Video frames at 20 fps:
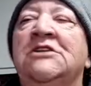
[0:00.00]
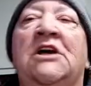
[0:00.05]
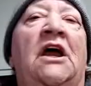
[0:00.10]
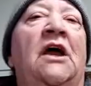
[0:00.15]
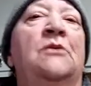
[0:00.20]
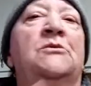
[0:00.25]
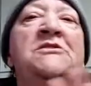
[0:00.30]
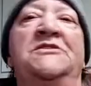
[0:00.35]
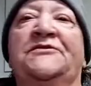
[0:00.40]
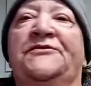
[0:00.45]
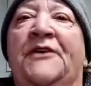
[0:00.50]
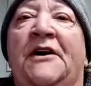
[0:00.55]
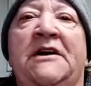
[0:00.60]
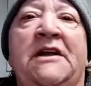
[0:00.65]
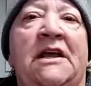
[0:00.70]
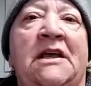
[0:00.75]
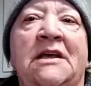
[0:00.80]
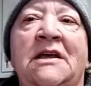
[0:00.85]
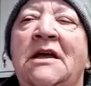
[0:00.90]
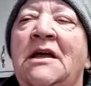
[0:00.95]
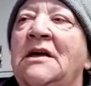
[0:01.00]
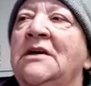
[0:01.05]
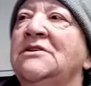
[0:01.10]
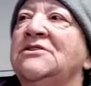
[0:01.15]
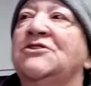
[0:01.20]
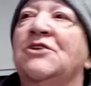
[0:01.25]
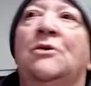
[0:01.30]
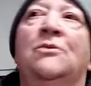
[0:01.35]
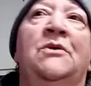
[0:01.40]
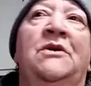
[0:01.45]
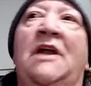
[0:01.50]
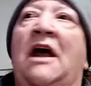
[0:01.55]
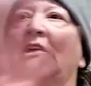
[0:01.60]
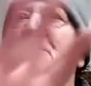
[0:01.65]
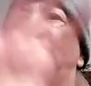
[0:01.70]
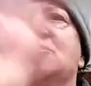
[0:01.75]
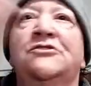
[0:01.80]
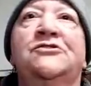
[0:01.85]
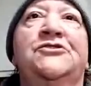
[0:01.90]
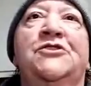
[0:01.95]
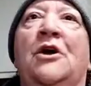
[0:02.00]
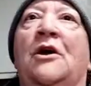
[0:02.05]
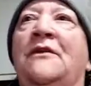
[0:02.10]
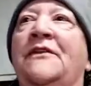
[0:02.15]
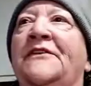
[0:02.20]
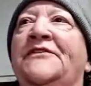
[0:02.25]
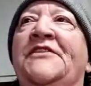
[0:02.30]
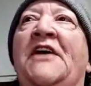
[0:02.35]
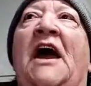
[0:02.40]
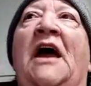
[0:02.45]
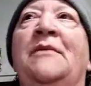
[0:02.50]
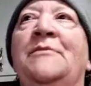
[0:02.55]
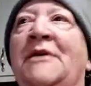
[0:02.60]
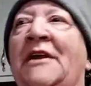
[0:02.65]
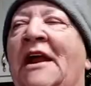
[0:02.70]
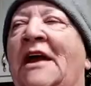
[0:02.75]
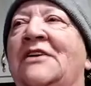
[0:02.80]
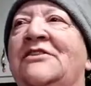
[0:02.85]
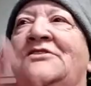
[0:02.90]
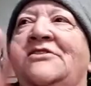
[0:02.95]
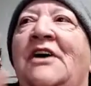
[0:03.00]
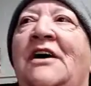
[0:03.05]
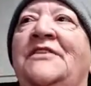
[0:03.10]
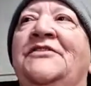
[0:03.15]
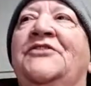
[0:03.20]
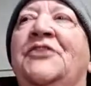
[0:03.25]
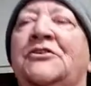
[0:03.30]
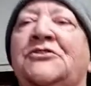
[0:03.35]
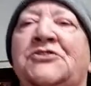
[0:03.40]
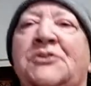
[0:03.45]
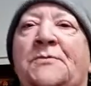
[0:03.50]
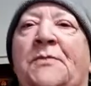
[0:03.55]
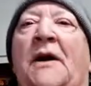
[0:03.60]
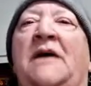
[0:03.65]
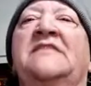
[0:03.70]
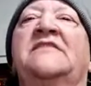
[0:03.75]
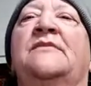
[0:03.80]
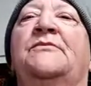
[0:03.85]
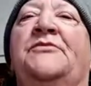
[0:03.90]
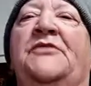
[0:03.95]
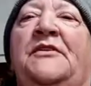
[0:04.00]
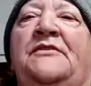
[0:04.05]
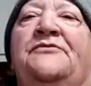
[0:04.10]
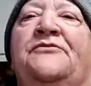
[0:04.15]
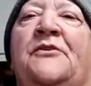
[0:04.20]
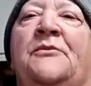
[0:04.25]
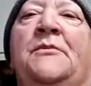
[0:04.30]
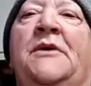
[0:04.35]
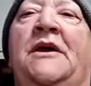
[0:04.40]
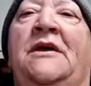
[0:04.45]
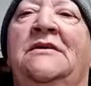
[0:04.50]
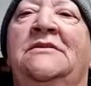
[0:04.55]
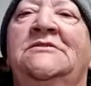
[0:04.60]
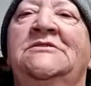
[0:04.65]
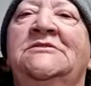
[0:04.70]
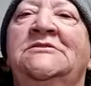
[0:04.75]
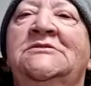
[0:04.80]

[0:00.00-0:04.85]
It was funny. So when I used to see her all the time, and I until she bought something for me,